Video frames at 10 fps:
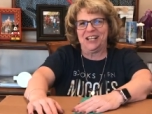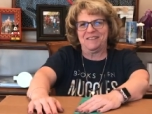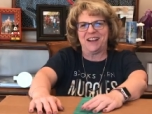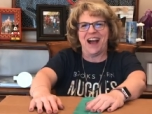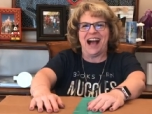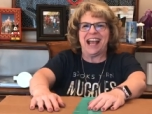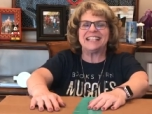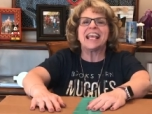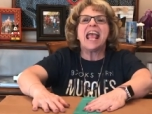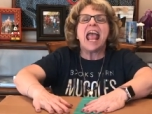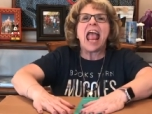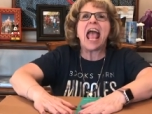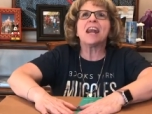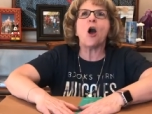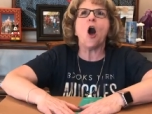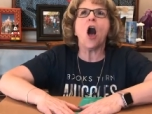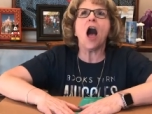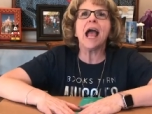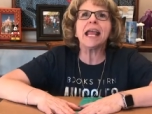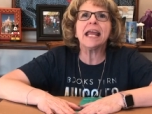you guys. And
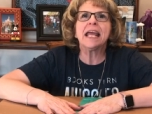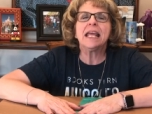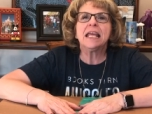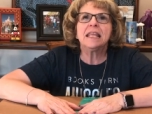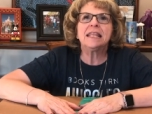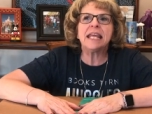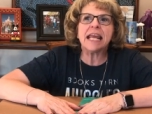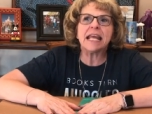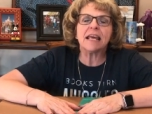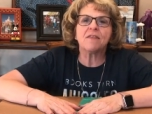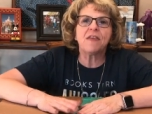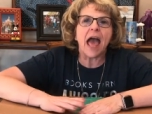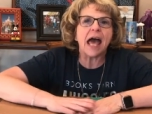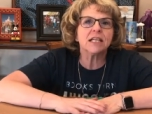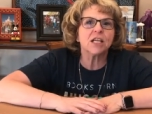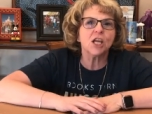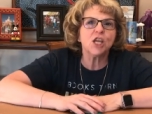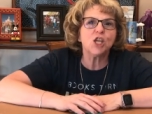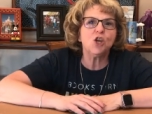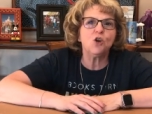I think that
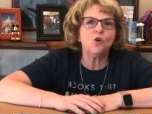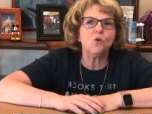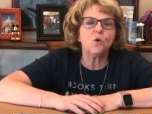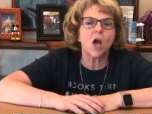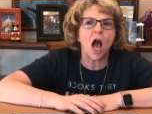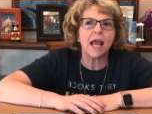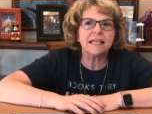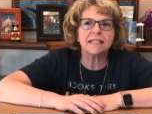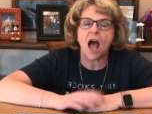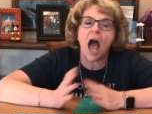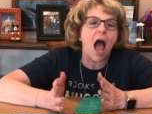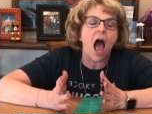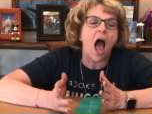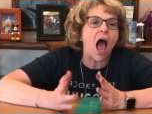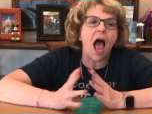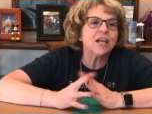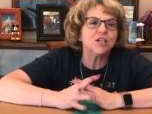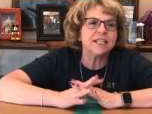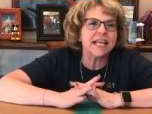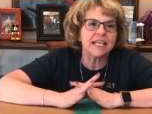you guys, I, I, I,
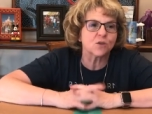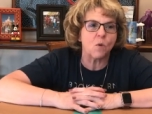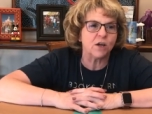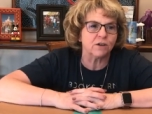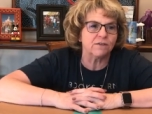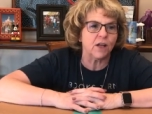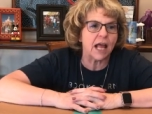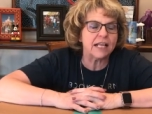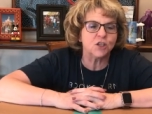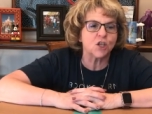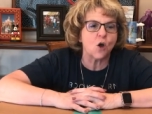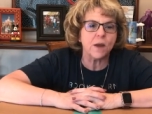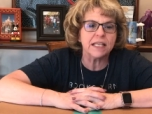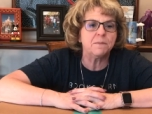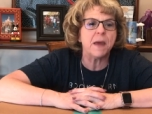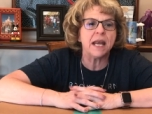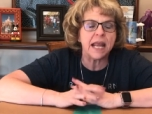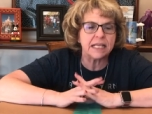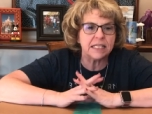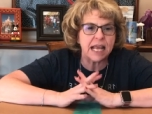just think it's wonderful. And so it's been,
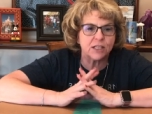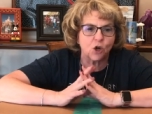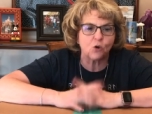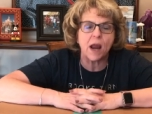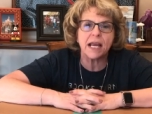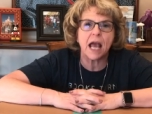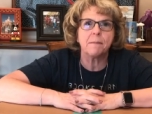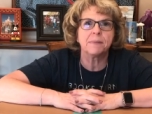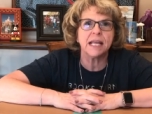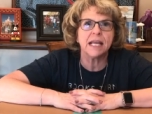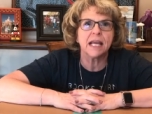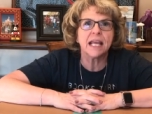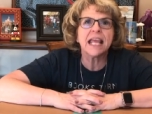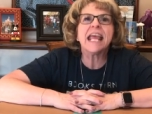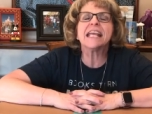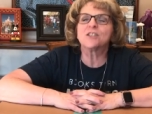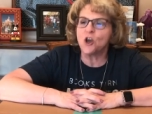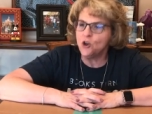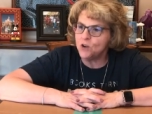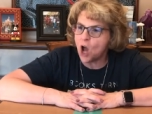it's it's a great. It's a hoot and a holler. It's a
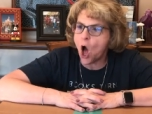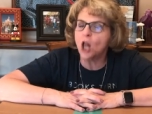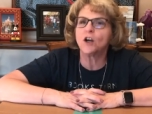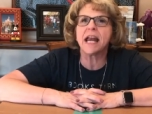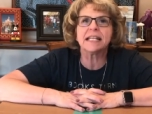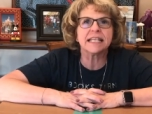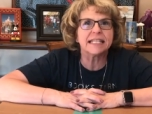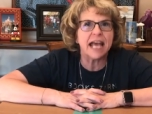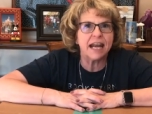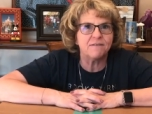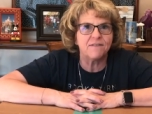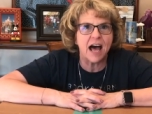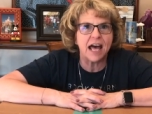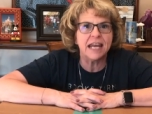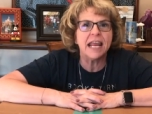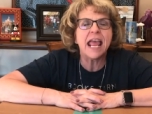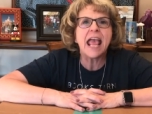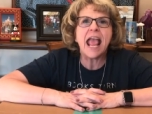hoot and a holler, and it's a ton of fun.